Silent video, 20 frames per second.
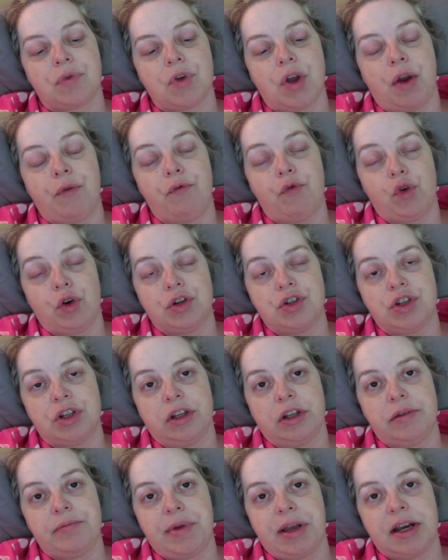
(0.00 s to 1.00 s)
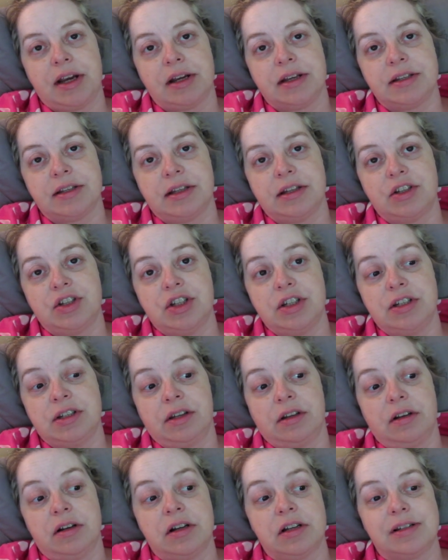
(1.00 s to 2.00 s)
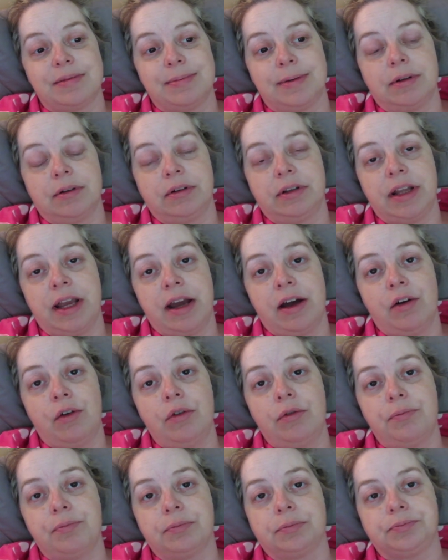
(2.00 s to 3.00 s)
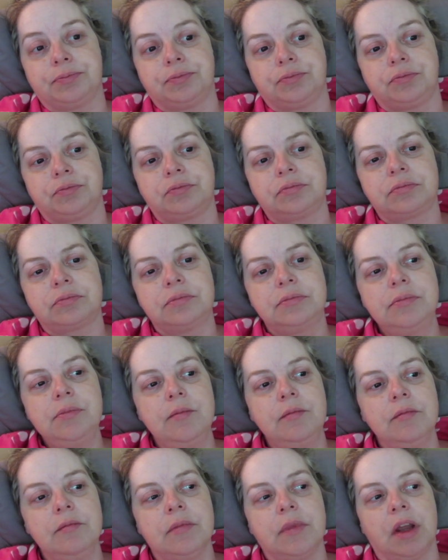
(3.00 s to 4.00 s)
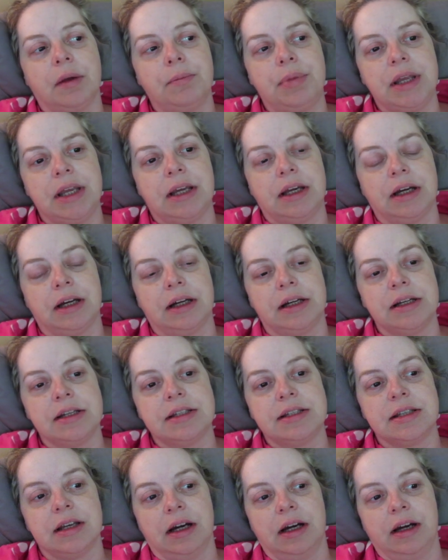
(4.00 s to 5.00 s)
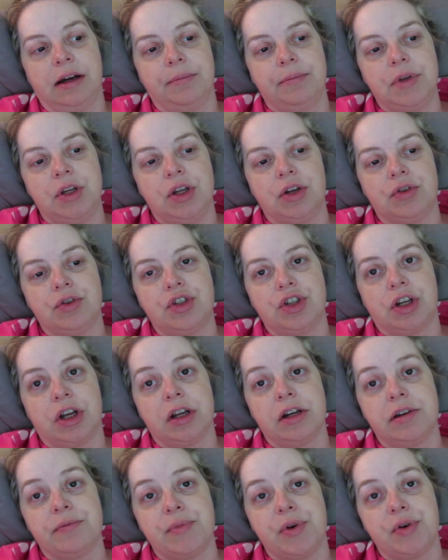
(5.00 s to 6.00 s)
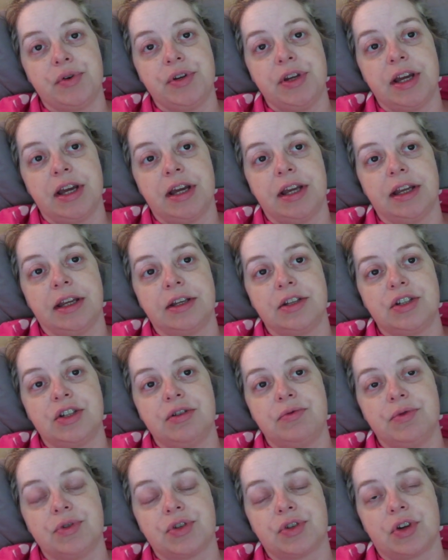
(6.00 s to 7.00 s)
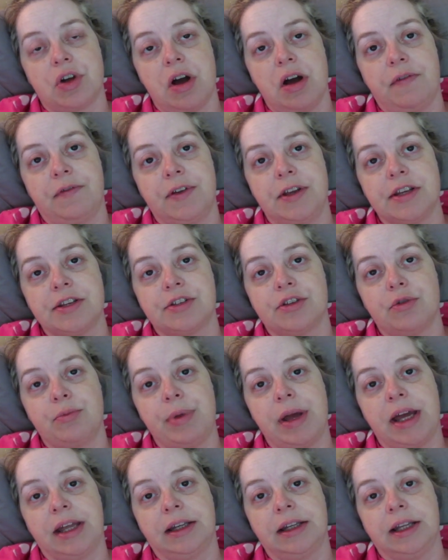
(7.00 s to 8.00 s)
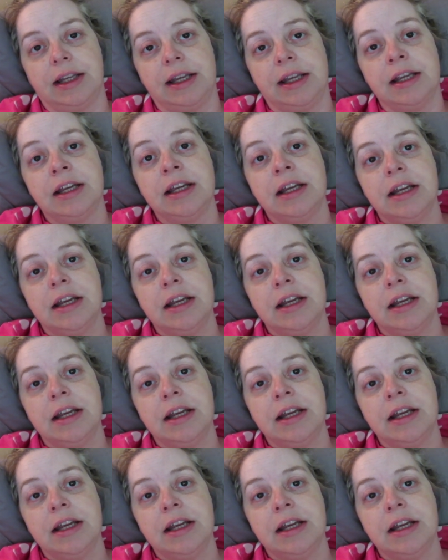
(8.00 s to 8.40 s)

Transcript: unfortunately, my cousin, she's in the hospital now because she got pneumonia and she was coughing so badly,